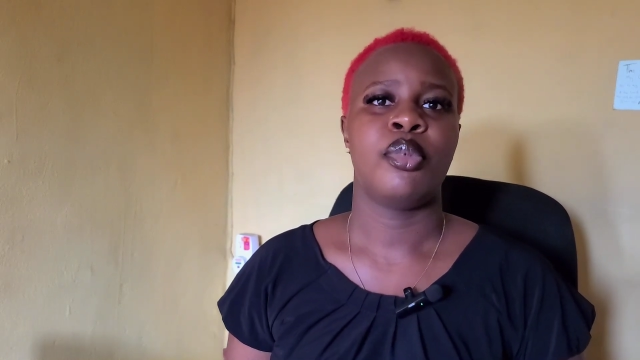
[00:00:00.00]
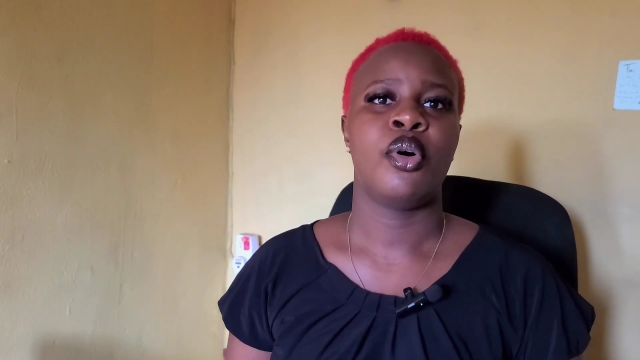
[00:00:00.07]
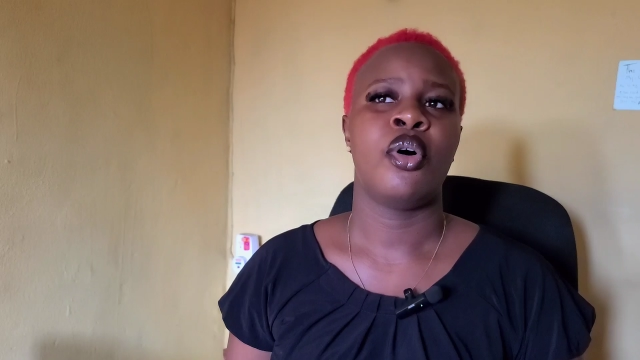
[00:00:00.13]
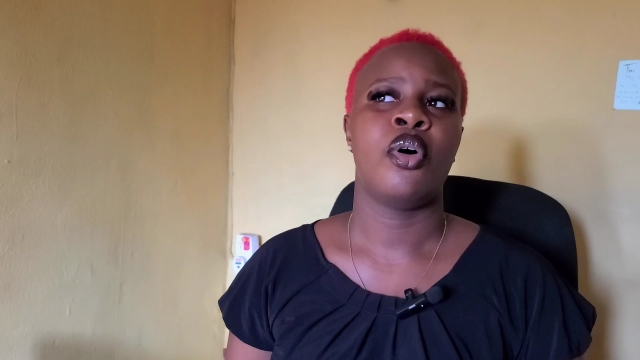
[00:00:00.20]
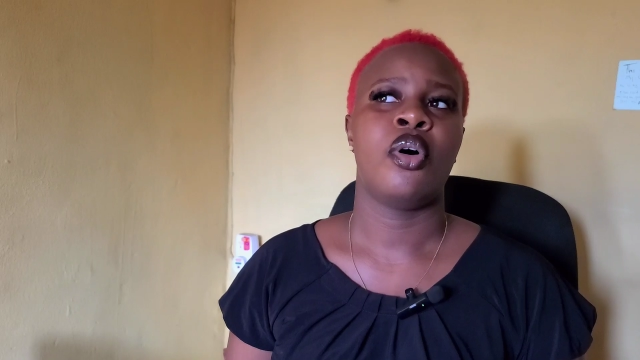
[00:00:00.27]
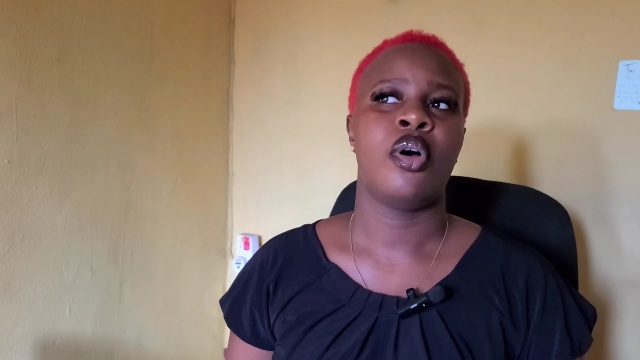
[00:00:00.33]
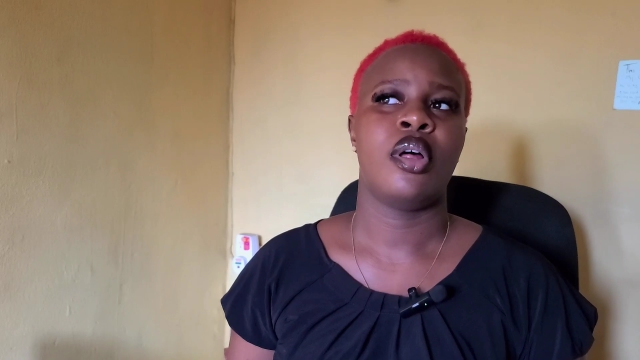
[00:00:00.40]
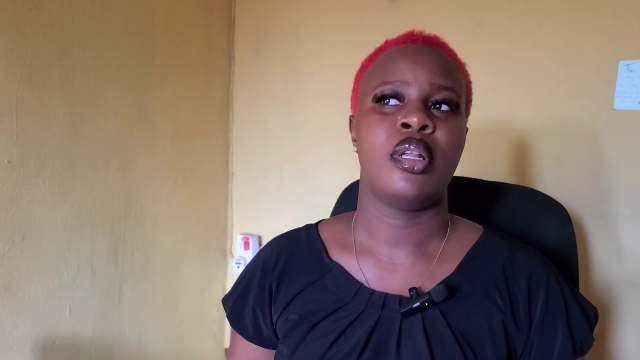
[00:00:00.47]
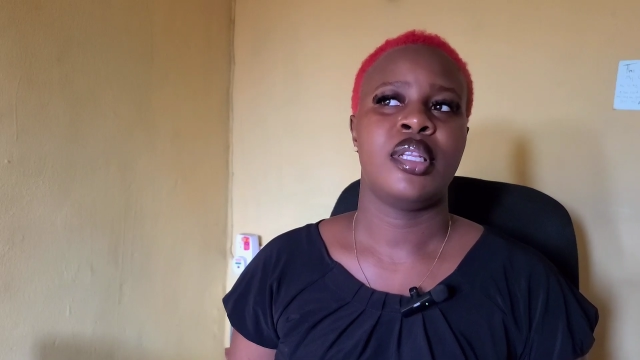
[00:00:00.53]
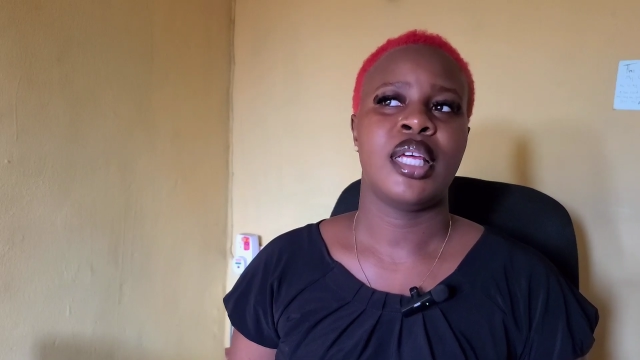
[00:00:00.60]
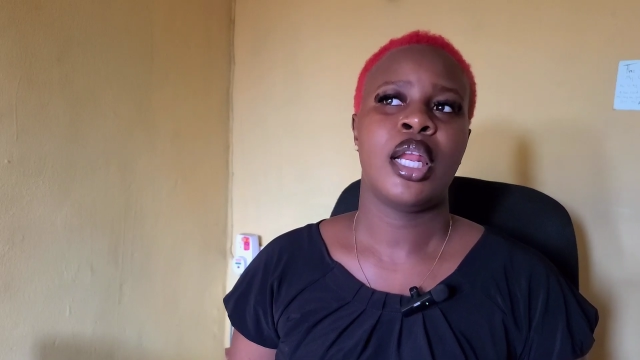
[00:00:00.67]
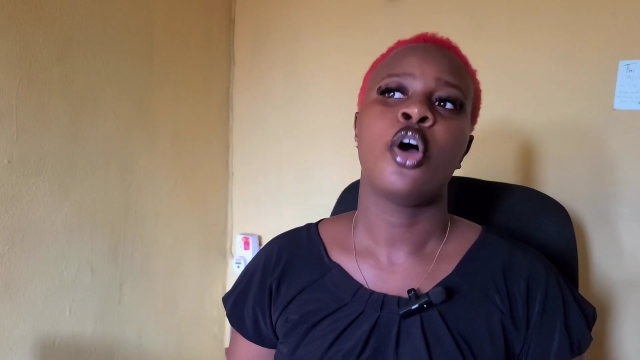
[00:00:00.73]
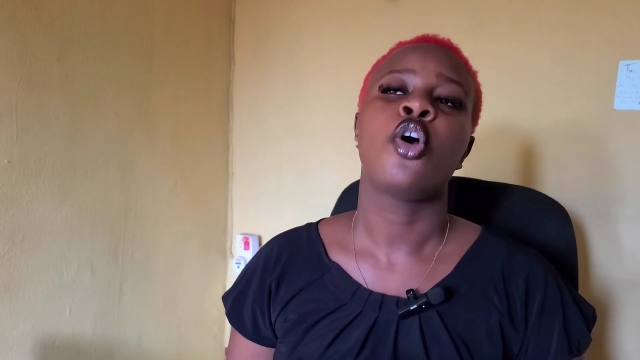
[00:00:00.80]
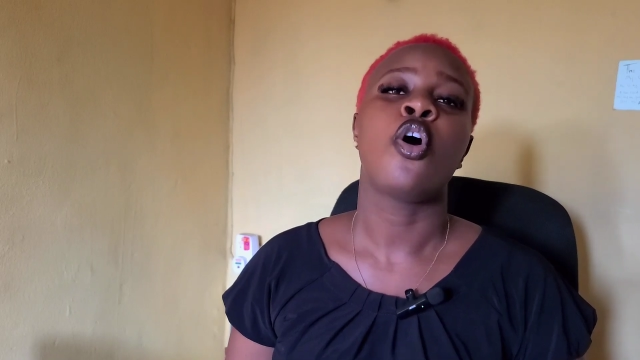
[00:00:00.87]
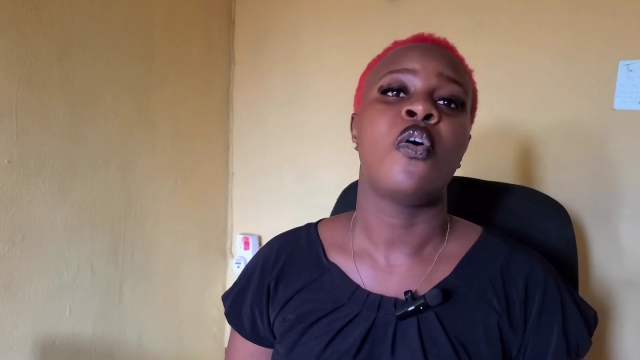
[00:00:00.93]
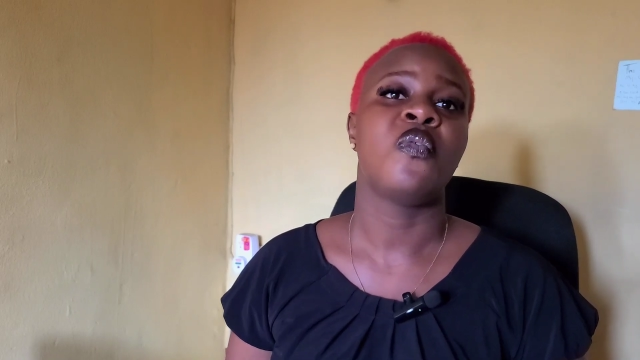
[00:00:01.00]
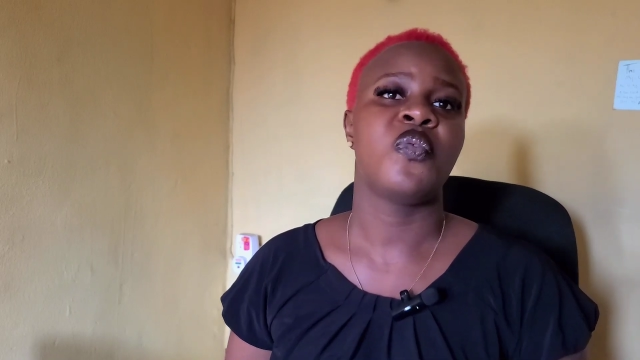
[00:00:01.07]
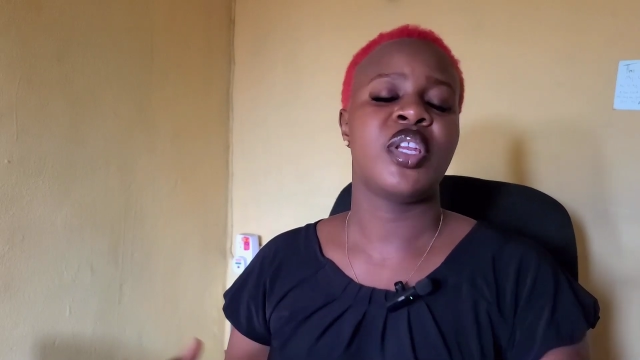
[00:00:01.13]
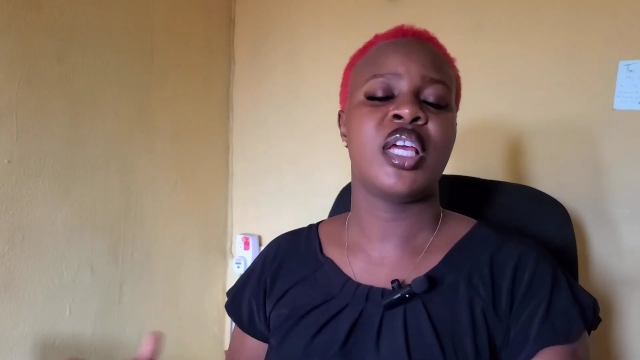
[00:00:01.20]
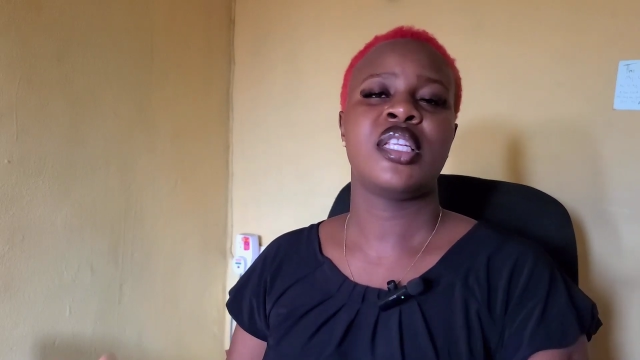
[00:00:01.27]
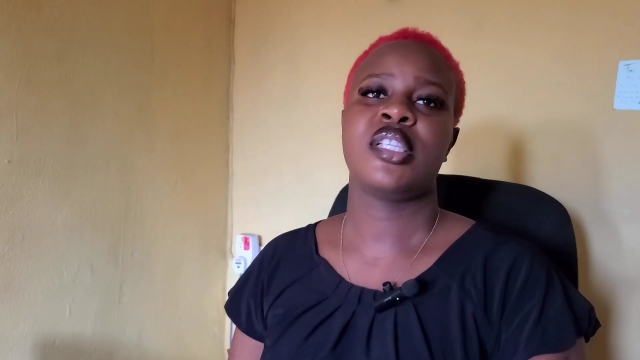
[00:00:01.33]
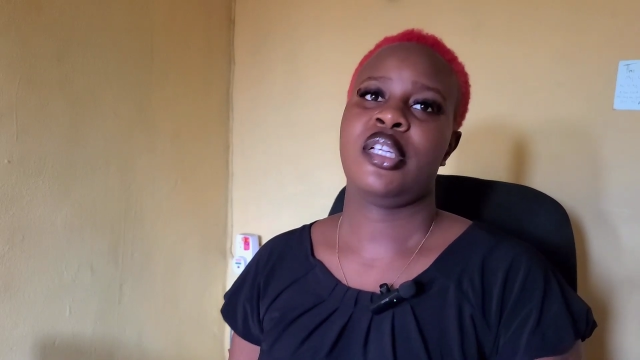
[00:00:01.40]
but they're not
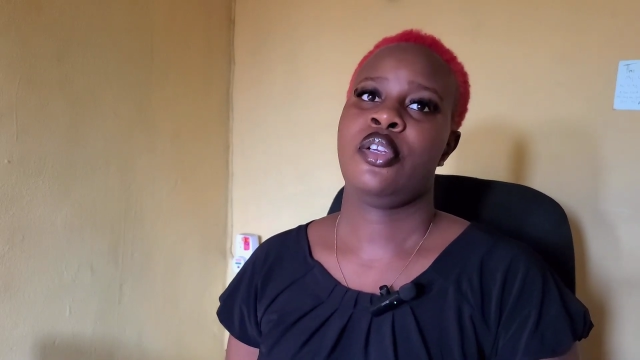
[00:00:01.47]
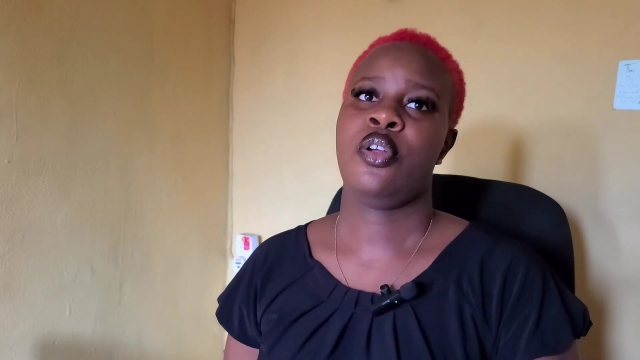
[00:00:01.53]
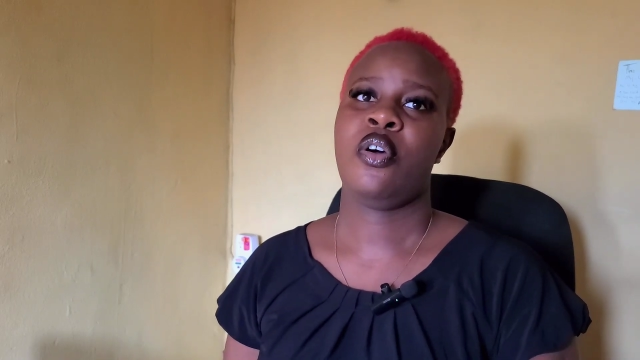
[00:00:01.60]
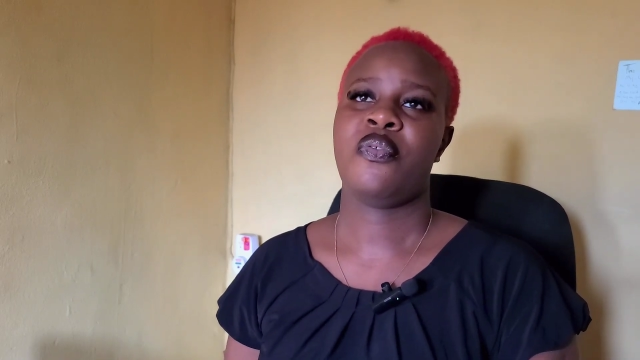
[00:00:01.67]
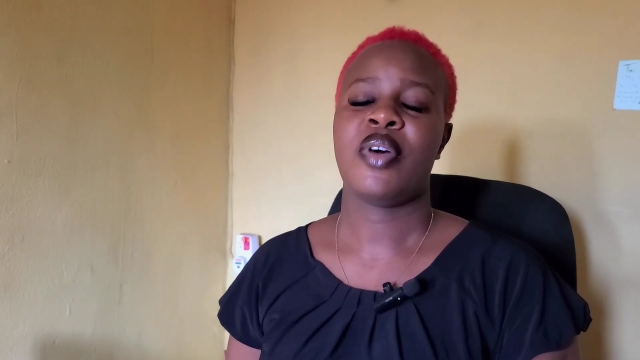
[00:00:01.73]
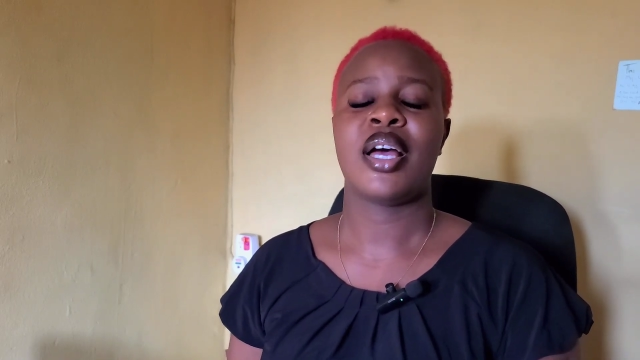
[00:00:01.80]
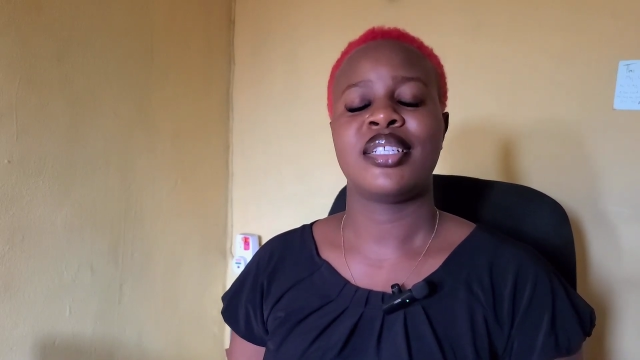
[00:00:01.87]
confident enough.